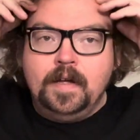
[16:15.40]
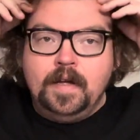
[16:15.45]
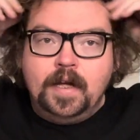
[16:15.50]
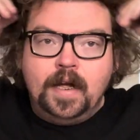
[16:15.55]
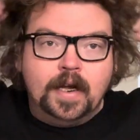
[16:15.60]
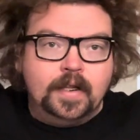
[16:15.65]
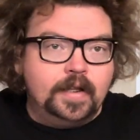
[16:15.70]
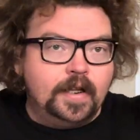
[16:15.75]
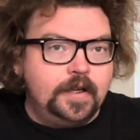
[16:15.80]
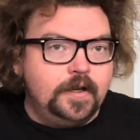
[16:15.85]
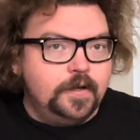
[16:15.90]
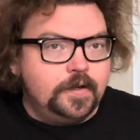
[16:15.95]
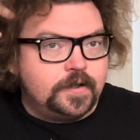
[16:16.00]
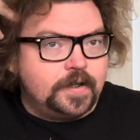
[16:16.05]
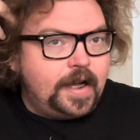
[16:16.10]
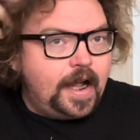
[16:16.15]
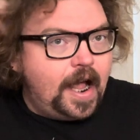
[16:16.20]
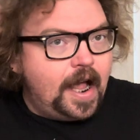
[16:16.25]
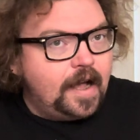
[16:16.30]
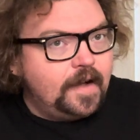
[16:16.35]
and they usually
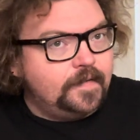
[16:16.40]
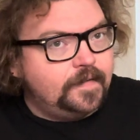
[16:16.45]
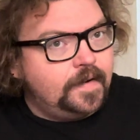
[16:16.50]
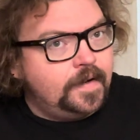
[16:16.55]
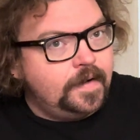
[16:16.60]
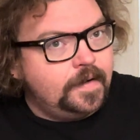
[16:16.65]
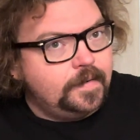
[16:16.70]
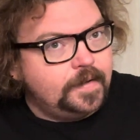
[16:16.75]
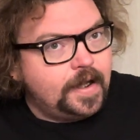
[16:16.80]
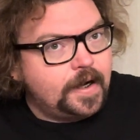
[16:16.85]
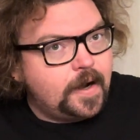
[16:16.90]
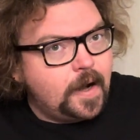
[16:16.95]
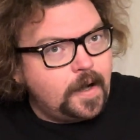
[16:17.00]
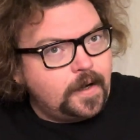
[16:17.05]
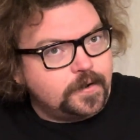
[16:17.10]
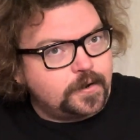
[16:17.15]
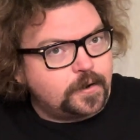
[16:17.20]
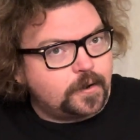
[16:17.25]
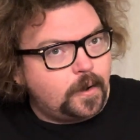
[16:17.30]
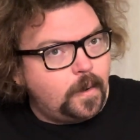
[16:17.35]
have, they call it
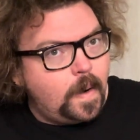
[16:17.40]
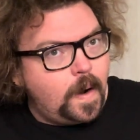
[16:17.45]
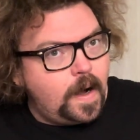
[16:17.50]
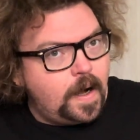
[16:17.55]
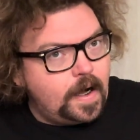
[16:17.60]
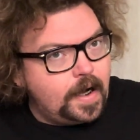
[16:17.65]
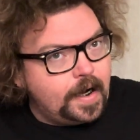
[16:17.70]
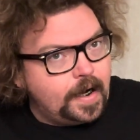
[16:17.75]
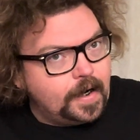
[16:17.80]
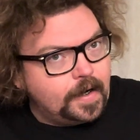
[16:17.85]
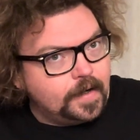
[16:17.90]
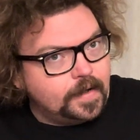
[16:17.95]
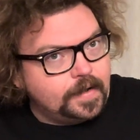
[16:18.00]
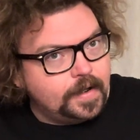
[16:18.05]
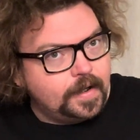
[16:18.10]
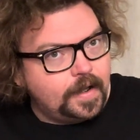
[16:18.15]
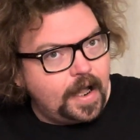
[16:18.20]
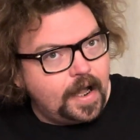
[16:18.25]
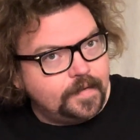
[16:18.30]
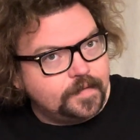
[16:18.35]
squaw hair, and
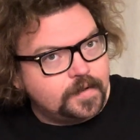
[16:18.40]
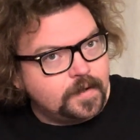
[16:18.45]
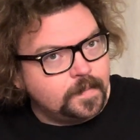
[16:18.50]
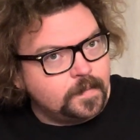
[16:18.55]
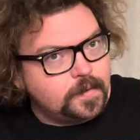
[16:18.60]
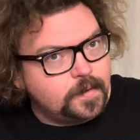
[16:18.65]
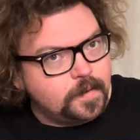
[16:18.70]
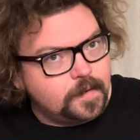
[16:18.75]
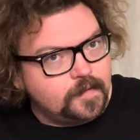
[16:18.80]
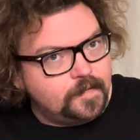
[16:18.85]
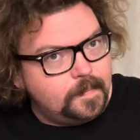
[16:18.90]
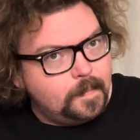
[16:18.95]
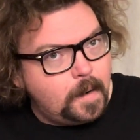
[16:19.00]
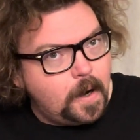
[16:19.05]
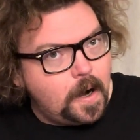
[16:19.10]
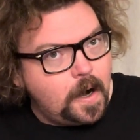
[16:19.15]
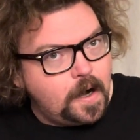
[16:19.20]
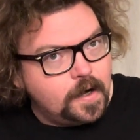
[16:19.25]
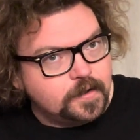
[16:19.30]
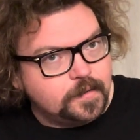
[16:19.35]
they'll have some sort of
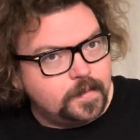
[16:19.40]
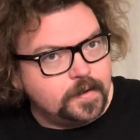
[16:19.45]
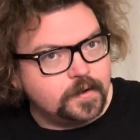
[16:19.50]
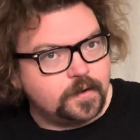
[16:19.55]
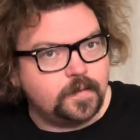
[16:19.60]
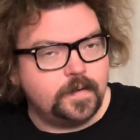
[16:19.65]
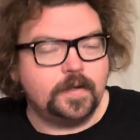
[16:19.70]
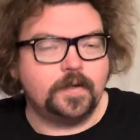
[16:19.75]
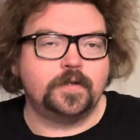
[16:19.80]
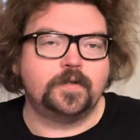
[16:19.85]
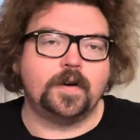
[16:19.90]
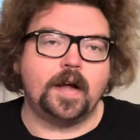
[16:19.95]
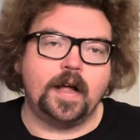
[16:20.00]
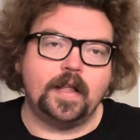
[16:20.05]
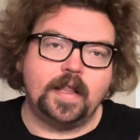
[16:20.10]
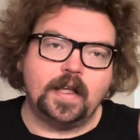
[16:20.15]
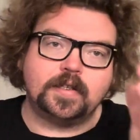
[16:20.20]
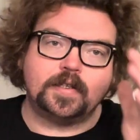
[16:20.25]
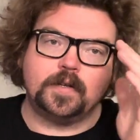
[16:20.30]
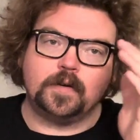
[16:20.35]
moss, but it's real dry.
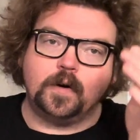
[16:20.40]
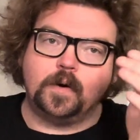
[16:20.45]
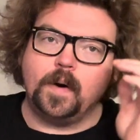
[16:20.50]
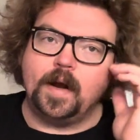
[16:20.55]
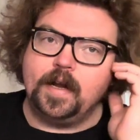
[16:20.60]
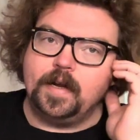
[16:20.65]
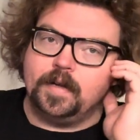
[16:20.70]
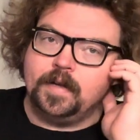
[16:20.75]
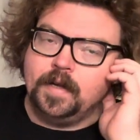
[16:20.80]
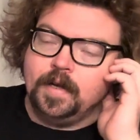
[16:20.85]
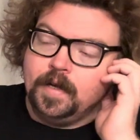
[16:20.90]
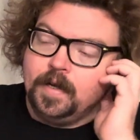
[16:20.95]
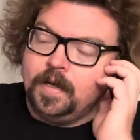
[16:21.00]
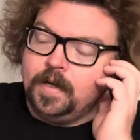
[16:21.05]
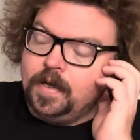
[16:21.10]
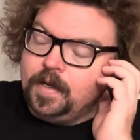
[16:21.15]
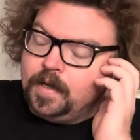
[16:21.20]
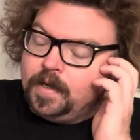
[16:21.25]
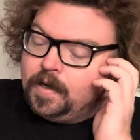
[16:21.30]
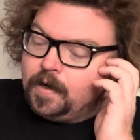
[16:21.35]
That's a great
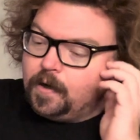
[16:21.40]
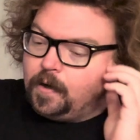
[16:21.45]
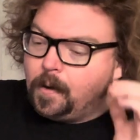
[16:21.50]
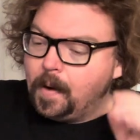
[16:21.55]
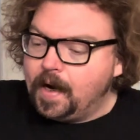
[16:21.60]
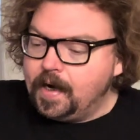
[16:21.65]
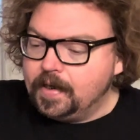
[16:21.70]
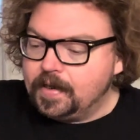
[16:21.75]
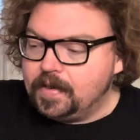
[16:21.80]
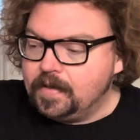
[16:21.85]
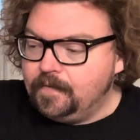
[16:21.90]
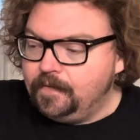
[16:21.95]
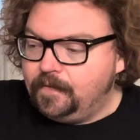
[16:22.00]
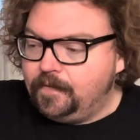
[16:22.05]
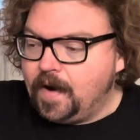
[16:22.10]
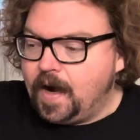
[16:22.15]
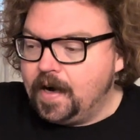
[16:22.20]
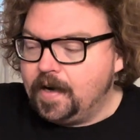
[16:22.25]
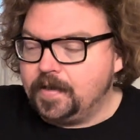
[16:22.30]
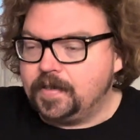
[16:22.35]

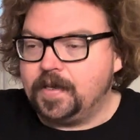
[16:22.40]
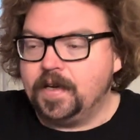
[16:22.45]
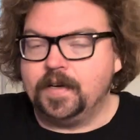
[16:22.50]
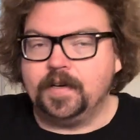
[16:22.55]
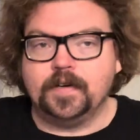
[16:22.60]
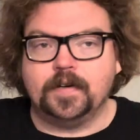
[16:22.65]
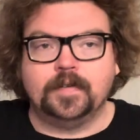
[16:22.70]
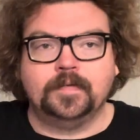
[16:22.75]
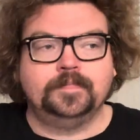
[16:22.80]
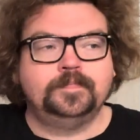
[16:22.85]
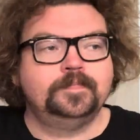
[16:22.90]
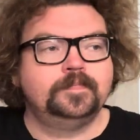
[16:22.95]
fire tinder.